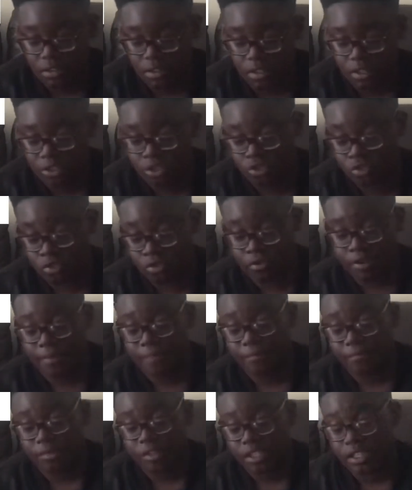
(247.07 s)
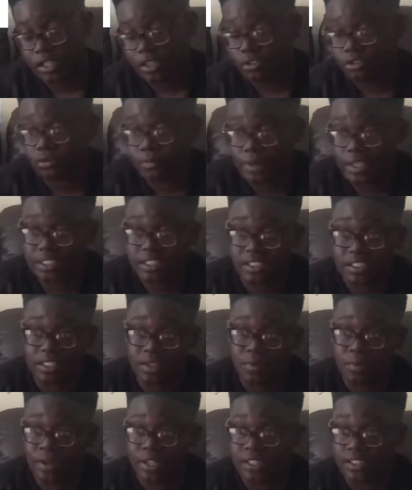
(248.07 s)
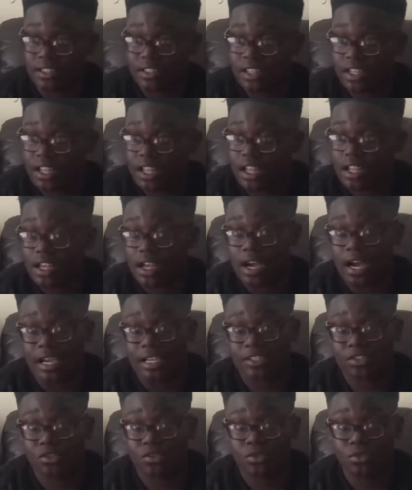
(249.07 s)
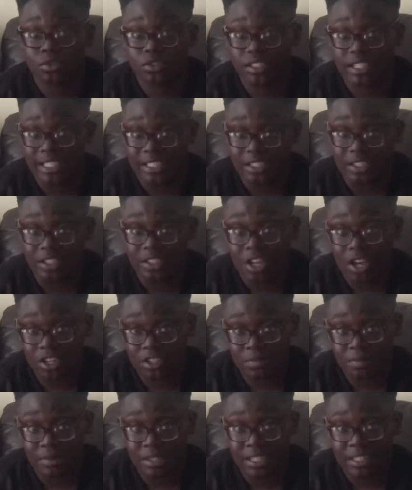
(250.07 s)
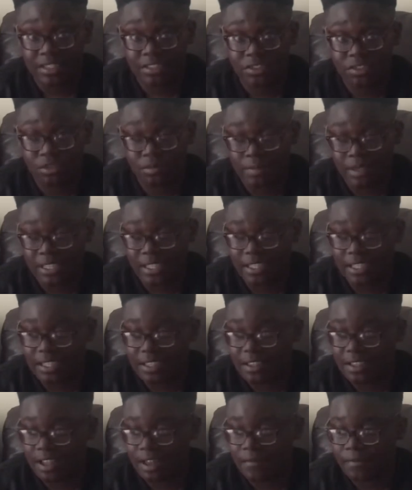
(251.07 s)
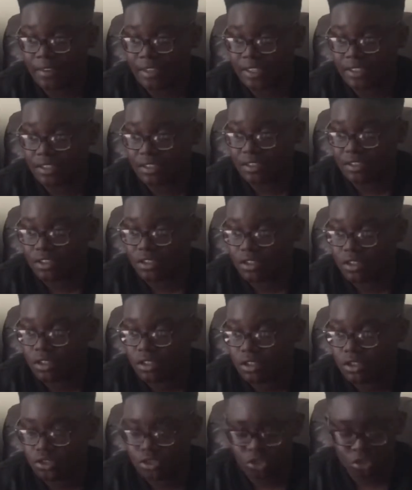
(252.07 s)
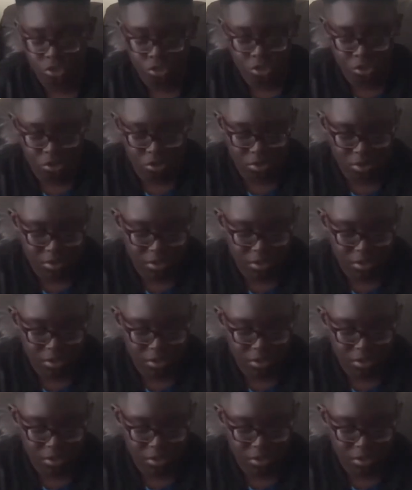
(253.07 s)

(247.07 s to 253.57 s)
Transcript: story. It was basically when I scored in the last minute to make it, I think, 2-2.